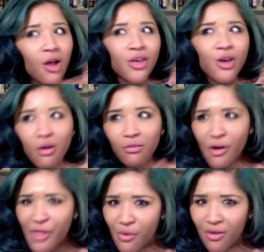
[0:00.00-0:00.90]
You don't
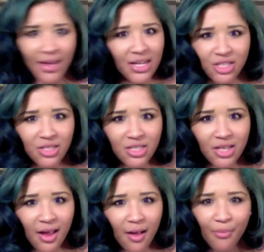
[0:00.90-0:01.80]
know their
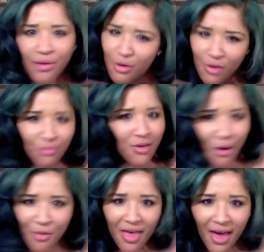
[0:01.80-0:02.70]
relationship. You don't
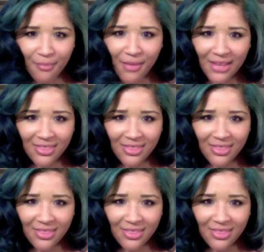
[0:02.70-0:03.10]
know them like